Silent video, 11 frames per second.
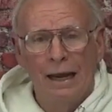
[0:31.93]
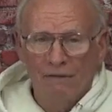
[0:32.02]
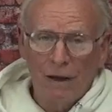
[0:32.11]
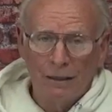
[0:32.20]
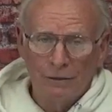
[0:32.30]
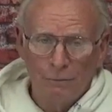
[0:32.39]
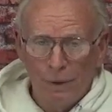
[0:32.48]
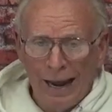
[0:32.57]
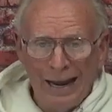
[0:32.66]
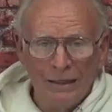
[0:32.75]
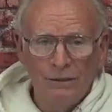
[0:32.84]
I've got some
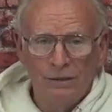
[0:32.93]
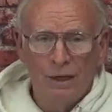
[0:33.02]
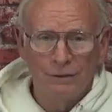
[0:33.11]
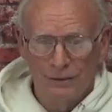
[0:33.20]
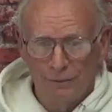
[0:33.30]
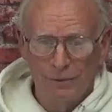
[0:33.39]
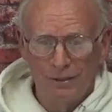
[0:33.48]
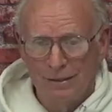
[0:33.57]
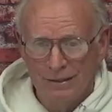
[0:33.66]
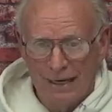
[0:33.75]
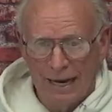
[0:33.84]
patents on some
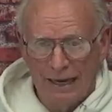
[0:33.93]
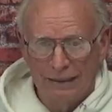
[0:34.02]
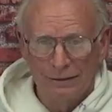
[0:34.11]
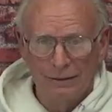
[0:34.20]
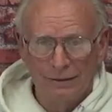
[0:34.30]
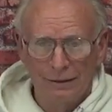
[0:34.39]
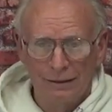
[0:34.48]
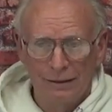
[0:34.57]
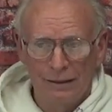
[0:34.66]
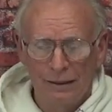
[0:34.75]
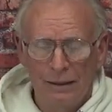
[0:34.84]
designs,
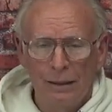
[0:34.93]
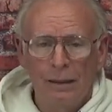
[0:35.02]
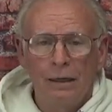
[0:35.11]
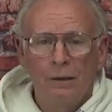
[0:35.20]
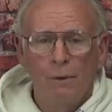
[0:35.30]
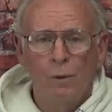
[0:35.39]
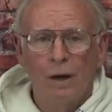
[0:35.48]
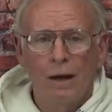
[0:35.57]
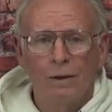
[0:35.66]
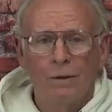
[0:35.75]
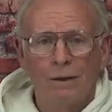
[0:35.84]
but we're
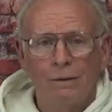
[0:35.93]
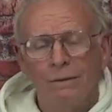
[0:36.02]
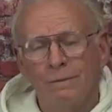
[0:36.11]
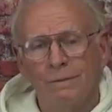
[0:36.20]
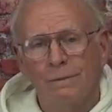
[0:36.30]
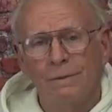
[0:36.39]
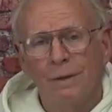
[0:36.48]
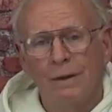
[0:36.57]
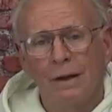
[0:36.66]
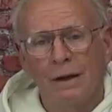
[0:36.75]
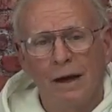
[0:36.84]
not going to
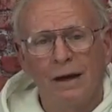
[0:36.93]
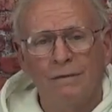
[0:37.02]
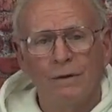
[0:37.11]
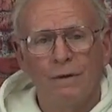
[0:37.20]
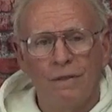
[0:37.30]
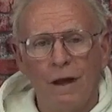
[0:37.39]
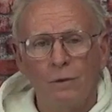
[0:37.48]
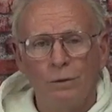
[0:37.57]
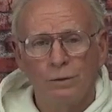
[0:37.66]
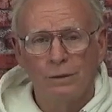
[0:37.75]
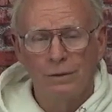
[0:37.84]
cover
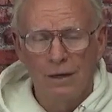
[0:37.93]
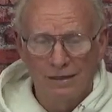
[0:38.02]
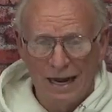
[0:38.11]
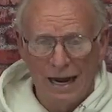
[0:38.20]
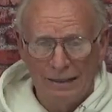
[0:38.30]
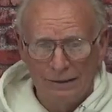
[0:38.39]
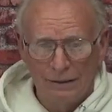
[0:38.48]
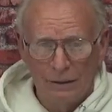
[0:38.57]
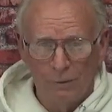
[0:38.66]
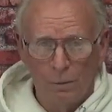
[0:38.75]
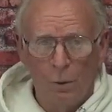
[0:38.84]
those designs at
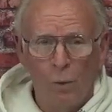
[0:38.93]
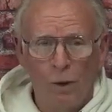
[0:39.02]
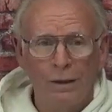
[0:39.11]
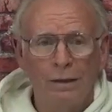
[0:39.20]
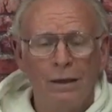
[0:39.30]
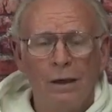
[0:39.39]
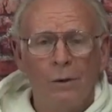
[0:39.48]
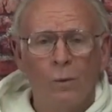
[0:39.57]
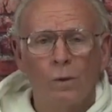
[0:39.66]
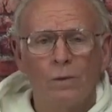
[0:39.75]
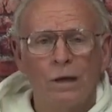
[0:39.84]
this point.
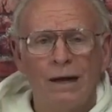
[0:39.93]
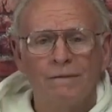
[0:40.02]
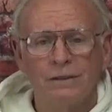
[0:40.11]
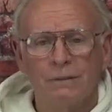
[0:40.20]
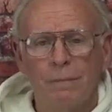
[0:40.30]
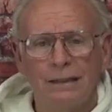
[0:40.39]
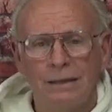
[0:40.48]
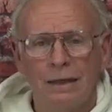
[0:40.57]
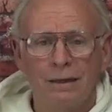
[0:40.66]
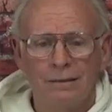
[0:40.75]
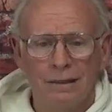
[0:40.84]
We're going to cover some
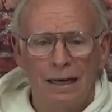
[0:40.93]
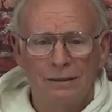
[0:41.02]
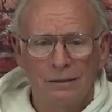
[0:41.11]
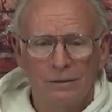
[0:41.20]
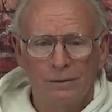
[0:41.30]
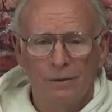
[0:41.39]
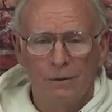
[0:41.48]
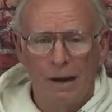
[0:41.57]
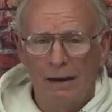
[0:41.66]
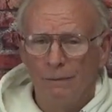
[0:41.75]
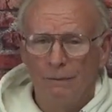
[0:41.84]
basic designs that's going to
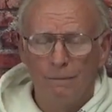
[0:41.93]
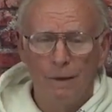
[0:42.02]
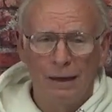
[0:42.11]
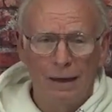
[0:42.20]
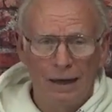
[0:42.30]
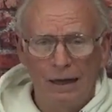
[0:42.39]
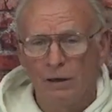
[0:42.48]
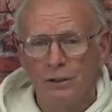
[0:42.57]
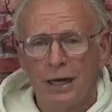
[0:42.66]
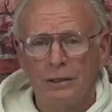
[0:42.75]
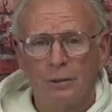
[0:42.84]
be
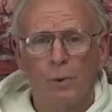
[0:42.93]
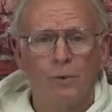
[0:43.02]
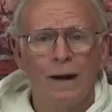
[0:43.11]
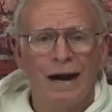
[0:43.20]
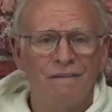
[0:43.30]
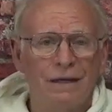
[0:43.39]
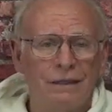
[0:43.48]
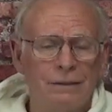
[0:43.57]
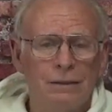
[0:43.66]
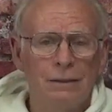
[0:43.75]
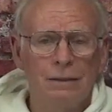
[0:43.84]
interchangeable
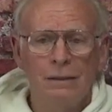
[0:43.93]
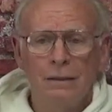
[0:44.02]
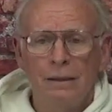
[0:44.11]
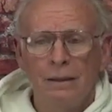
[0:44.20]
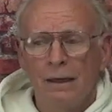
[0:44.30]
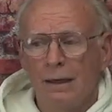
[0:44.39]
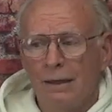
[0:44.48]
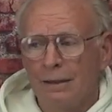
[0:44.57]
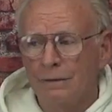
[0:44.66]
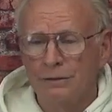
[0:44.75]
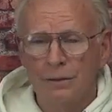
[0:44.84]
graphics,
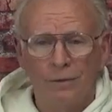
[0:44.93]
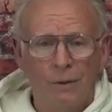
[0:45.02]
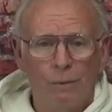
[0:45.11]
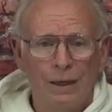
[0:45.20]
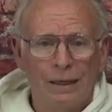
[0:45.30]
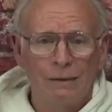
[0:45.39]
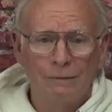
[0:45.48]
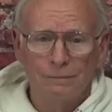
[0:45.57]
so that we can